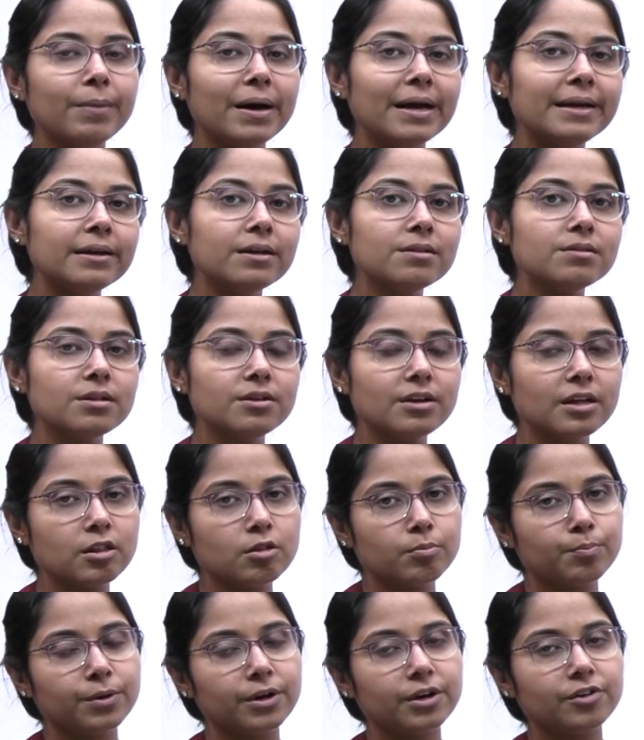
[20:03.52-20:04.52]
minus the
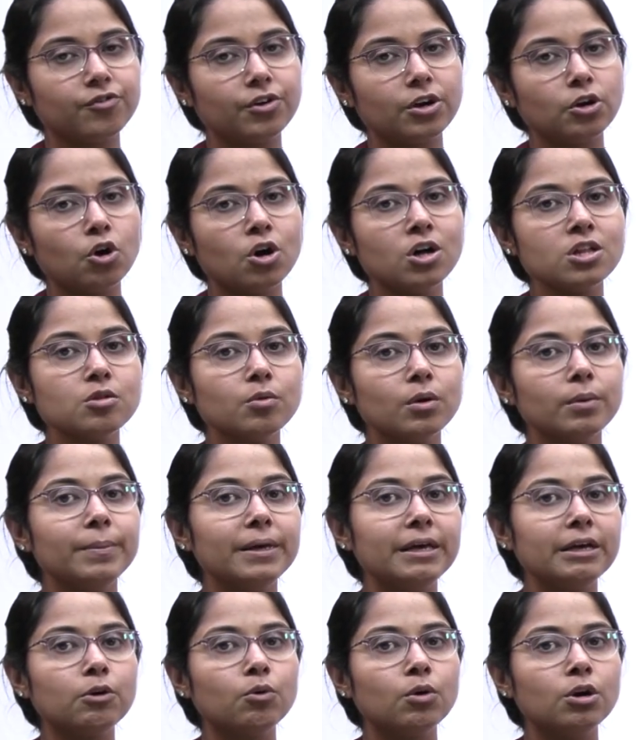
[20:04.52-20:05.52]
respiratory loss will be
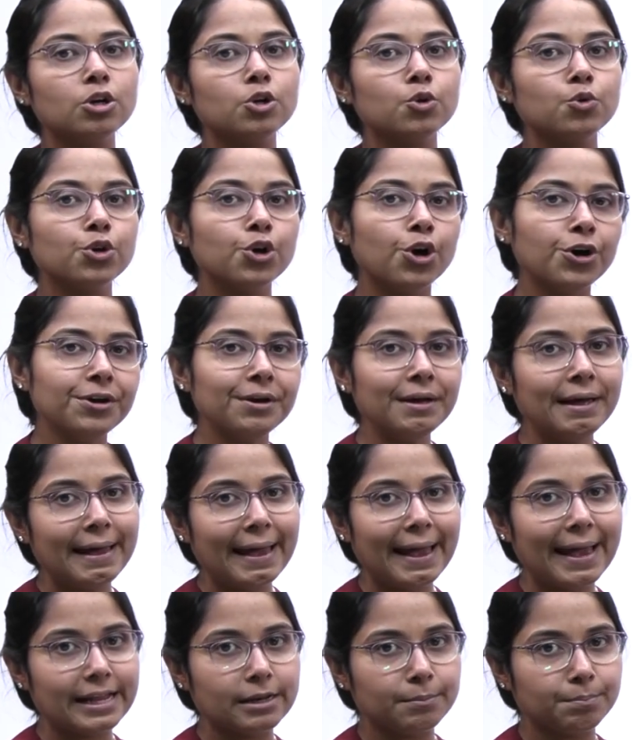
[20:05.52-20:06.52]
equal to your
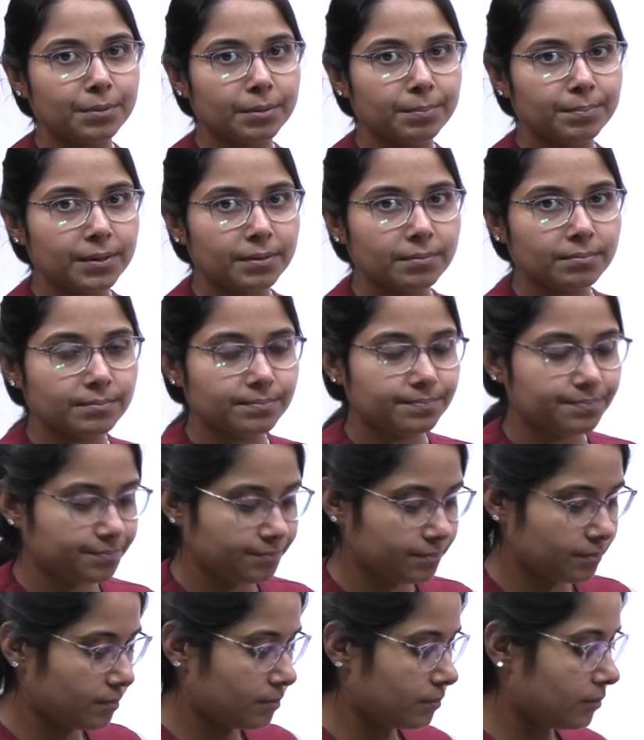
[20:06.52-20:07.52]
NPP,
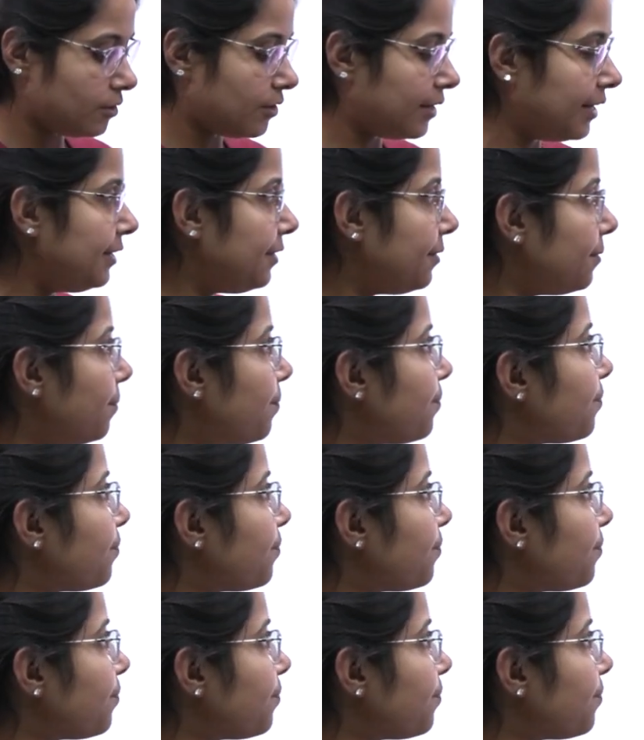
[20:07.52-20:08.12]
right?